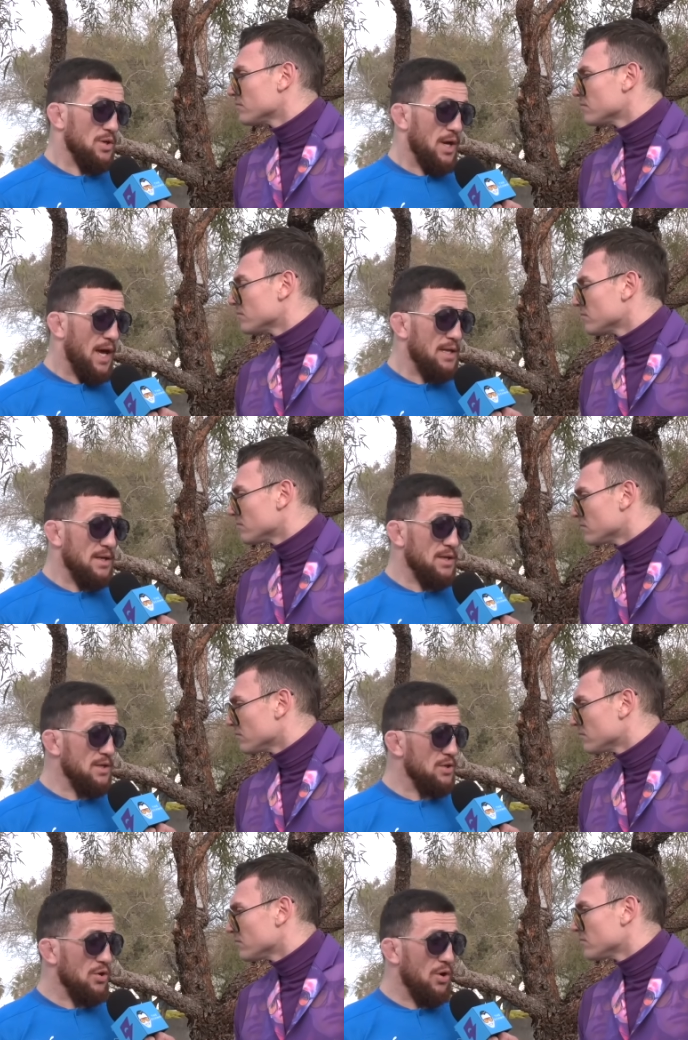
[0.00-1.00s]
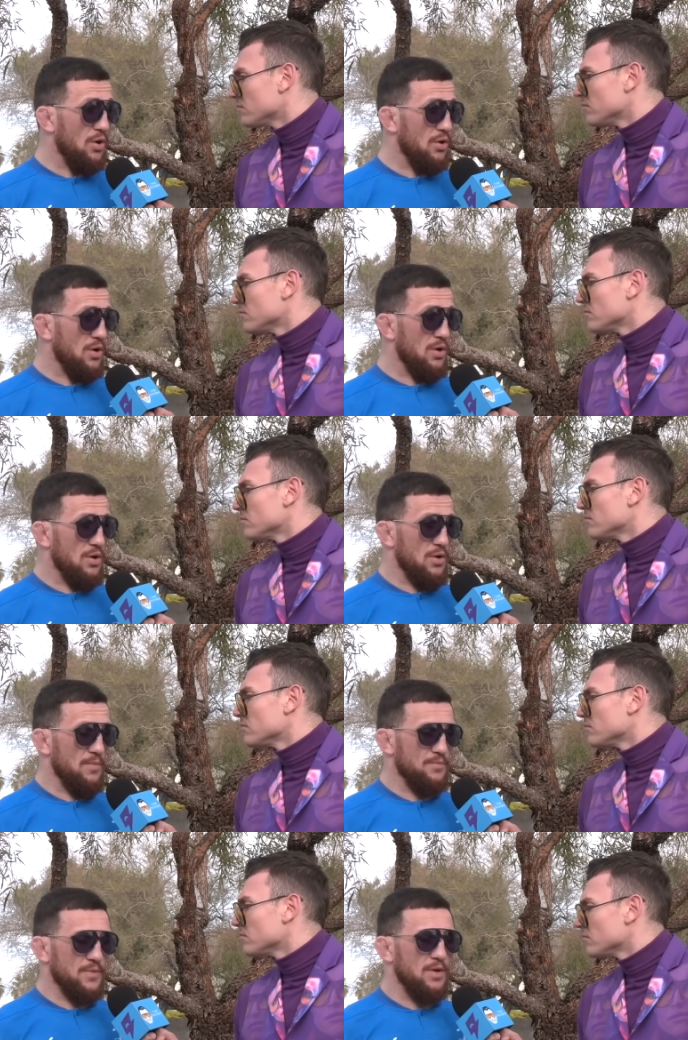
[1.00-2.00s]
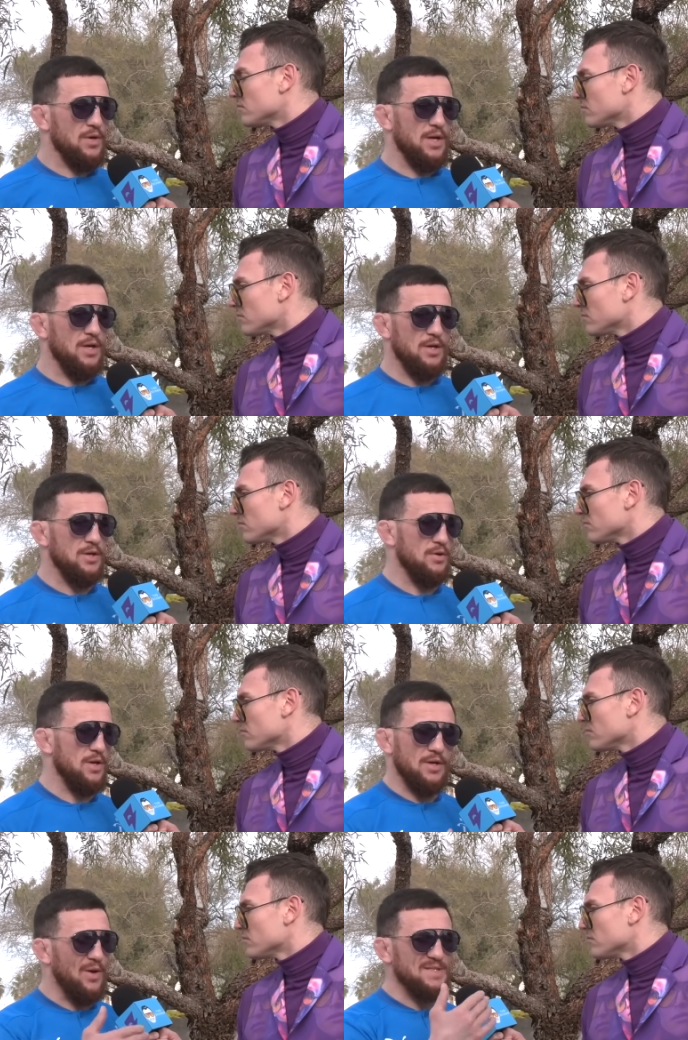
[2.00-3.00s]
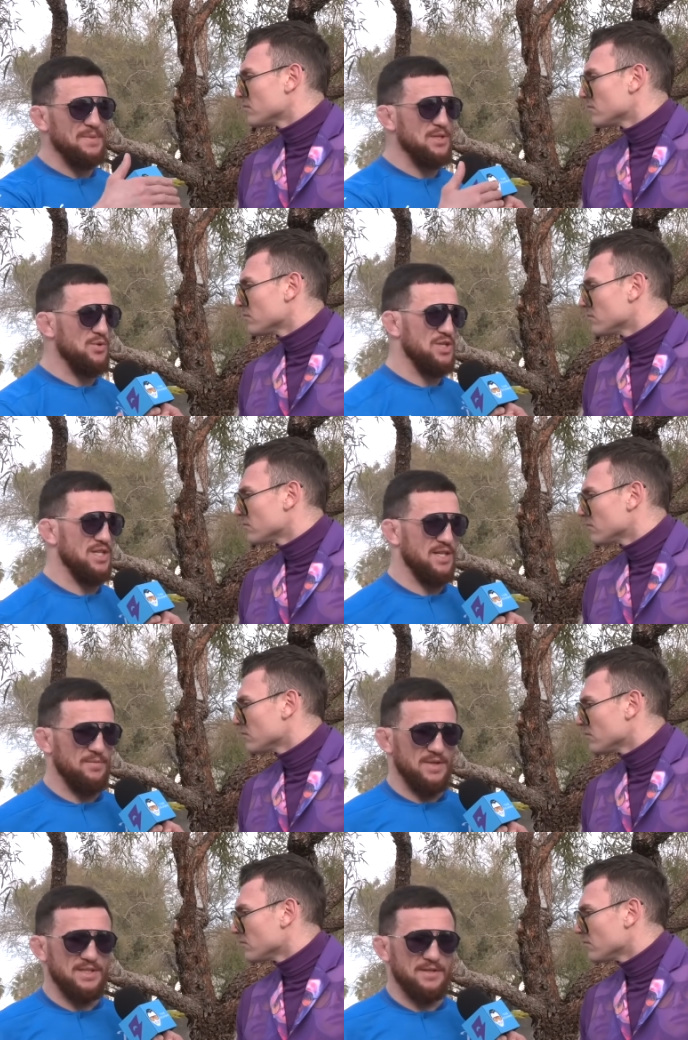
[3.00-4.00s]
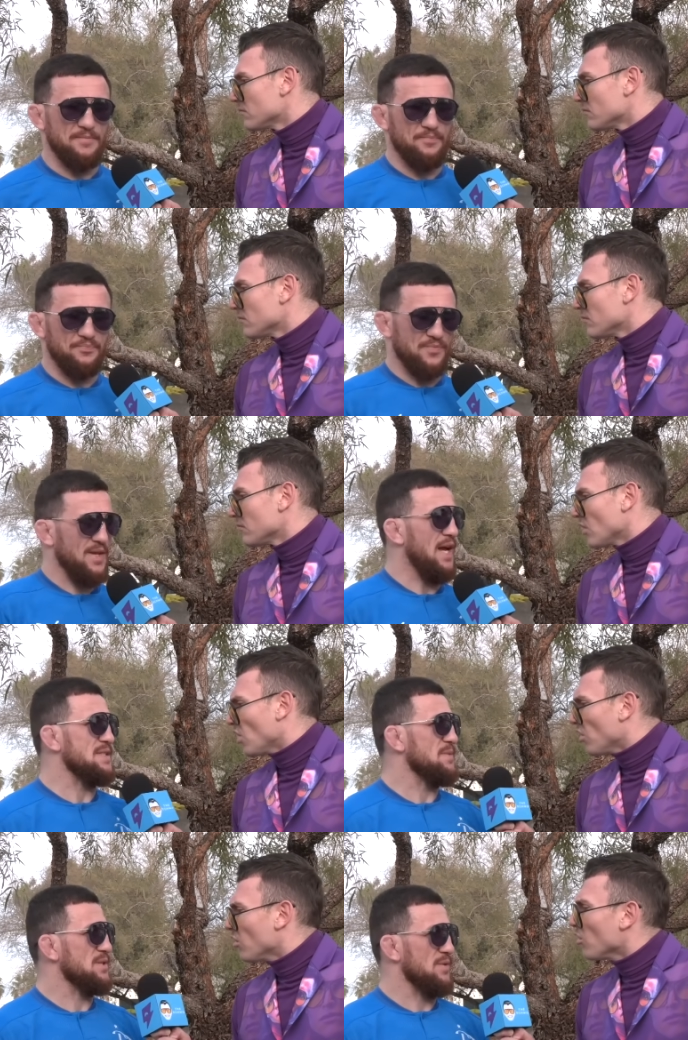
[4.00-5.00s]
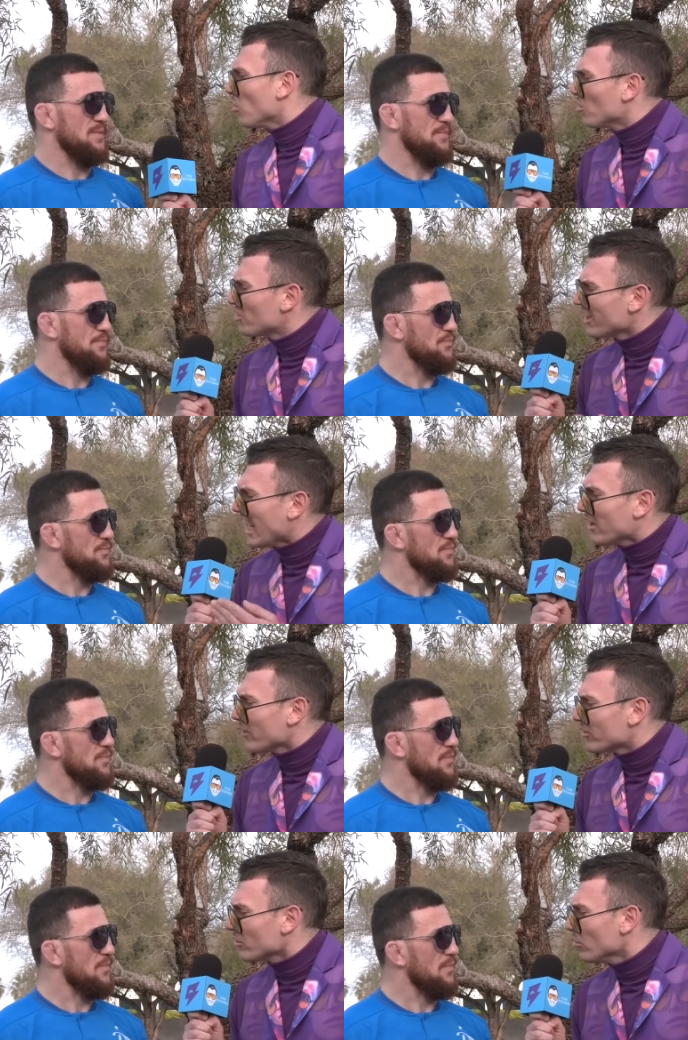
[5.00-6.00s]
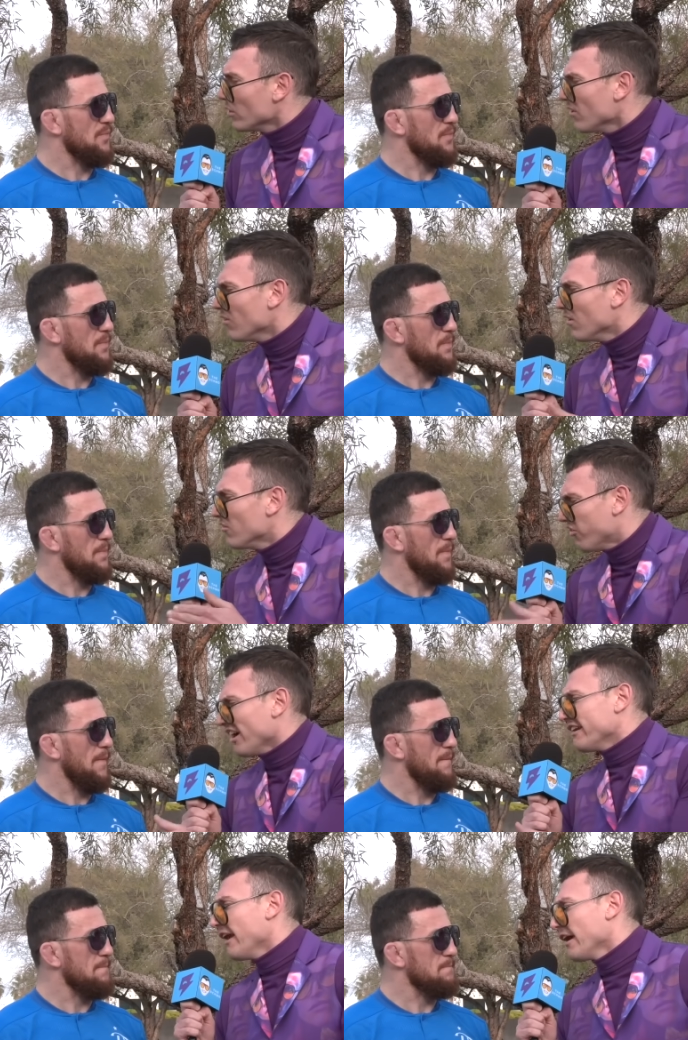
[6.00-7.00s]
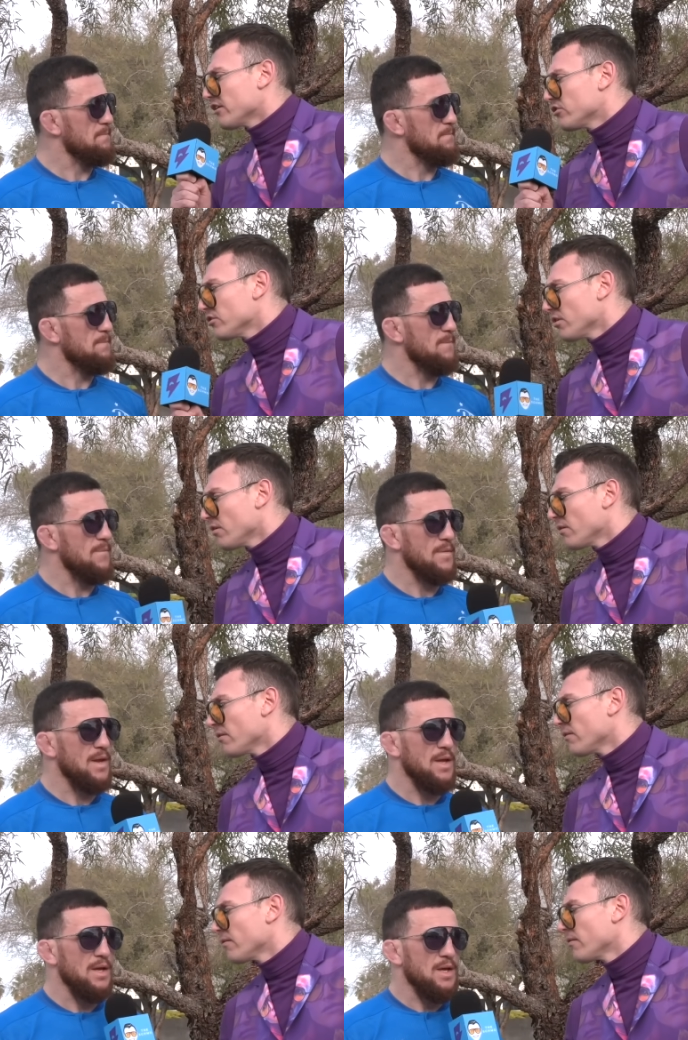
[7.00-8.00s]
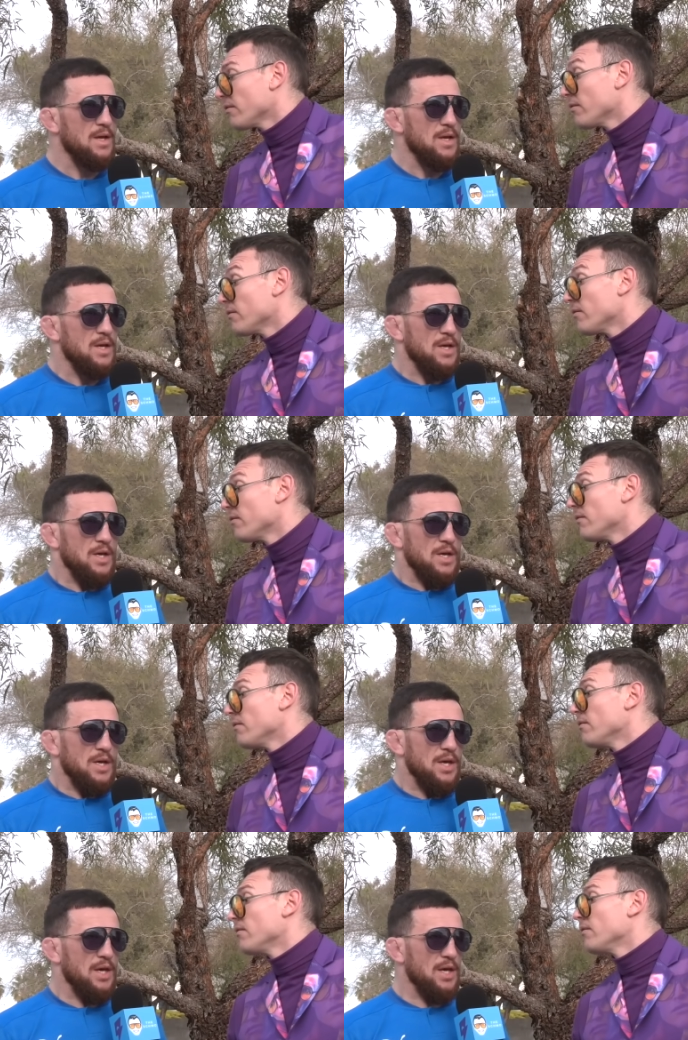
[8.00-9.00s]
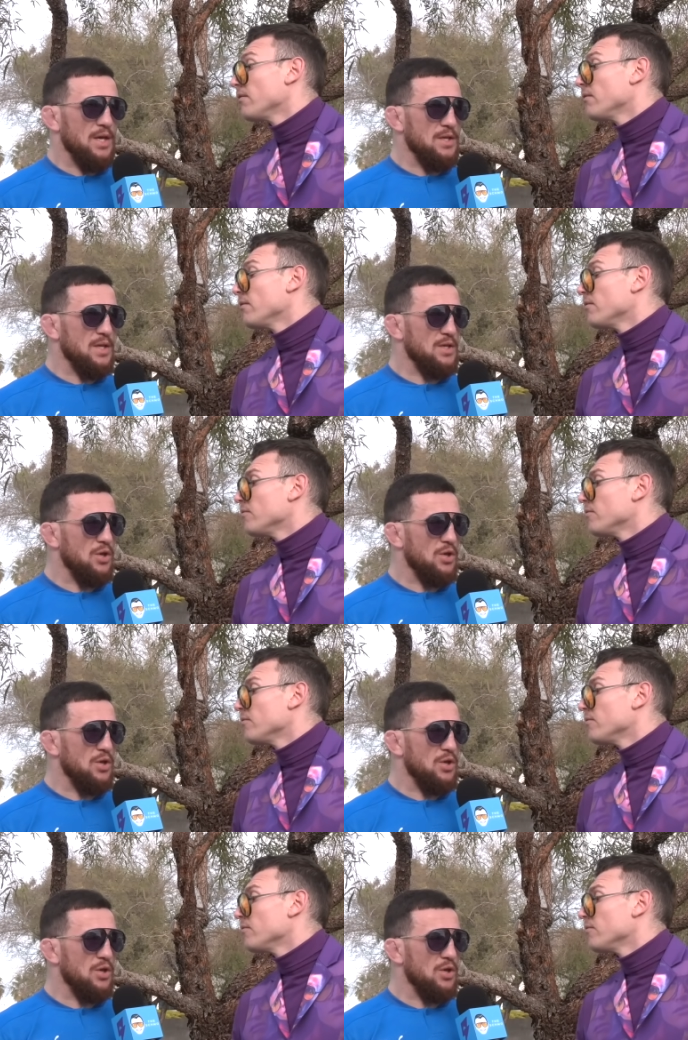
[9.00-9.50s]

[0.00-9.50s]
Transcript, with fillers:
Speaker 1: Henry did call. Okay. Ask me this question
Speaker 2: again, please. Ask me this. Who should Henry Cejudo fight next?
Speaker 1: He did